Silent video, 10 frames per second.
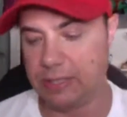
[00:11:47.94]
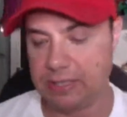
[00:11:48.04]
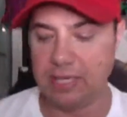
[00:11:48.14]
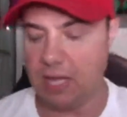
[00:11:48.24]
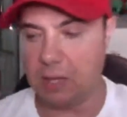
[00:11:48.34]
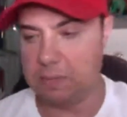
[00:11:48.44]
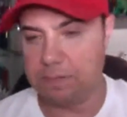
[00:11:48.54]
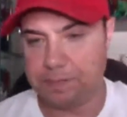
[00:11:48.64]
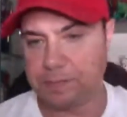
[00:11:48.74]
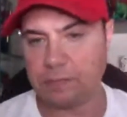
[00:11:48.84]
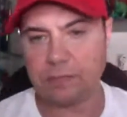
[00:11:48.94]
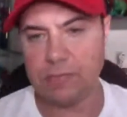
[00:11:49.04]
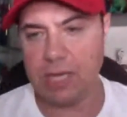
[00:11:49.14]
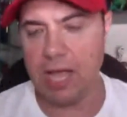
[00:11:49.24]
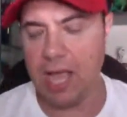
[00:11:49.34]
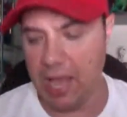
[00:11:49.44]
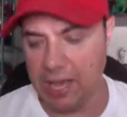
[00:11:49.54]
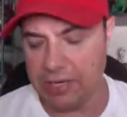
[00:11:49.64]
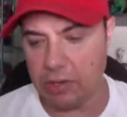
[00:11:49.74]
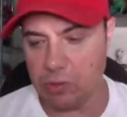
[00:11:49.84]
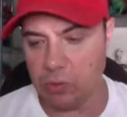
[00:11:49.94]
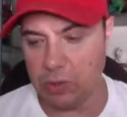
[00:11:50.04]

And what